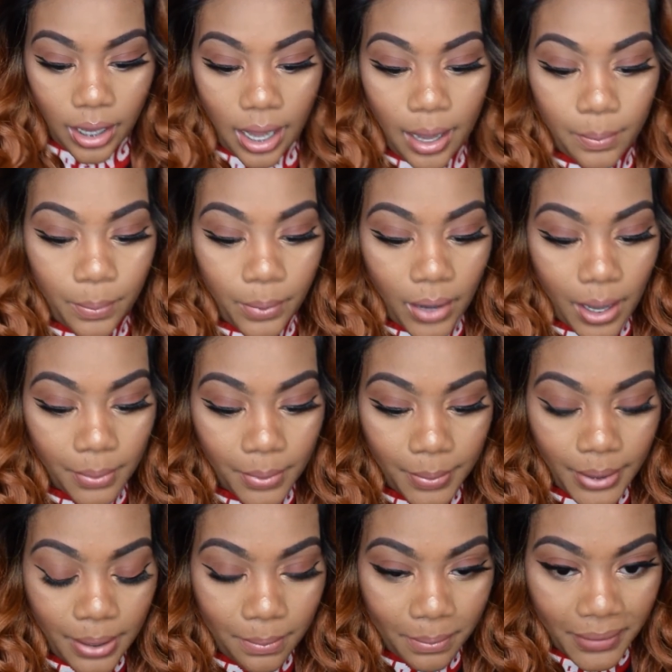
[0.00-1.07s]
I
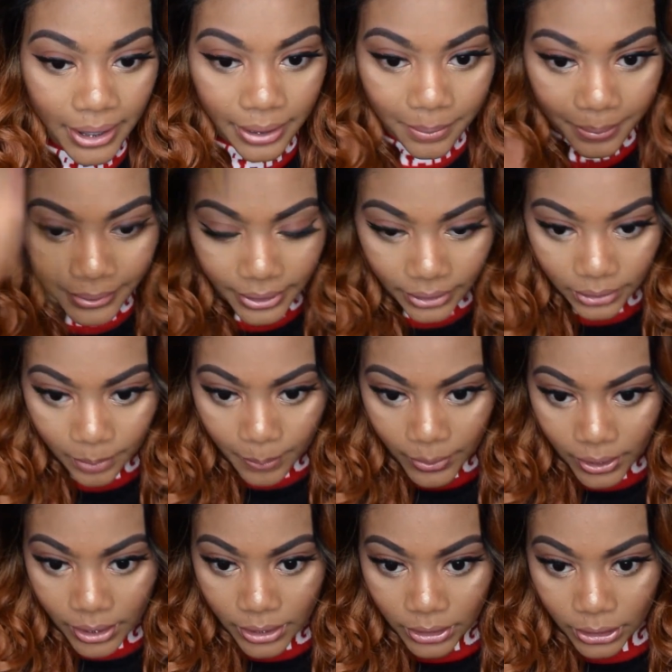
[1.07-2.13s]
probably might pluck the
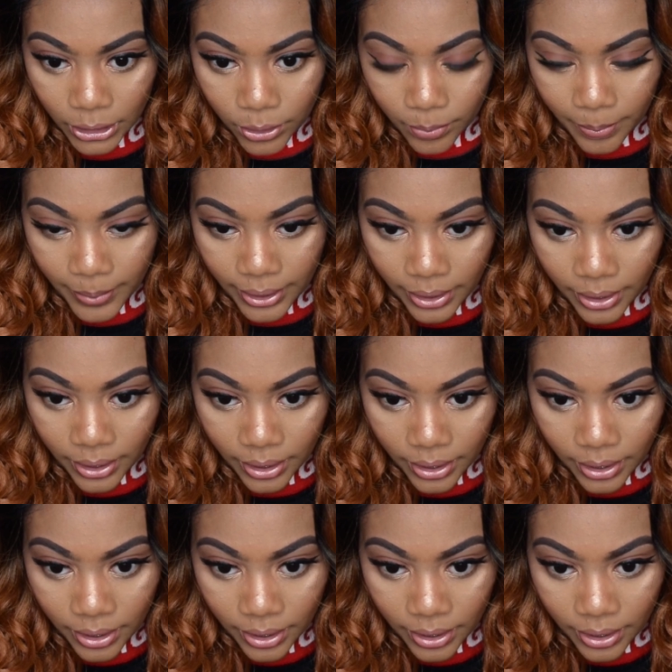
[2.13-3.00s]
part a little bit.